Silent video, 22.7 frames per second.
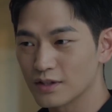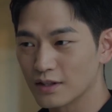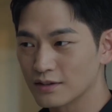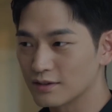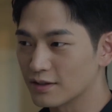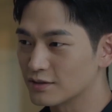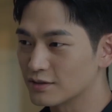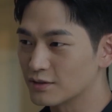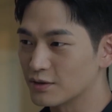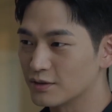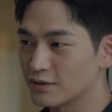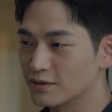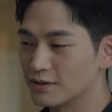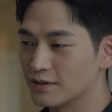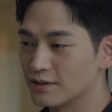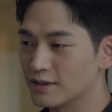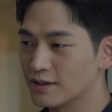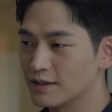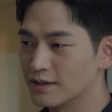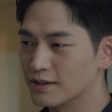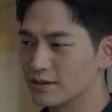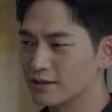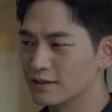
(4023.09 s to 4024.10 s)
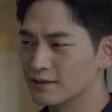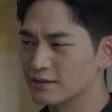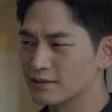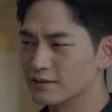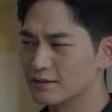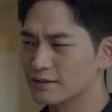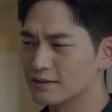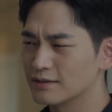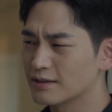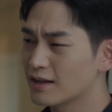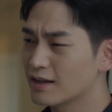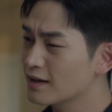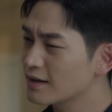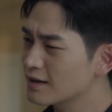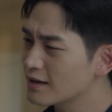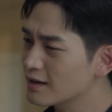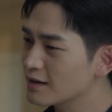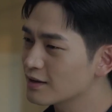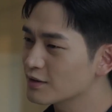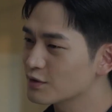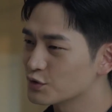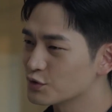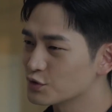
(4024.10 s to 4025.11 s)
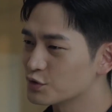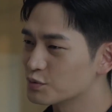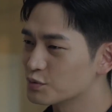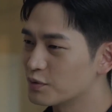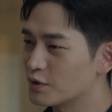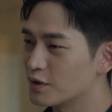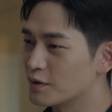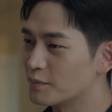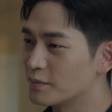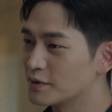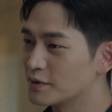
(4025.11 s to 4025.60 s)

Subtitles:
Moon Ji-on went to the accident site mentioned by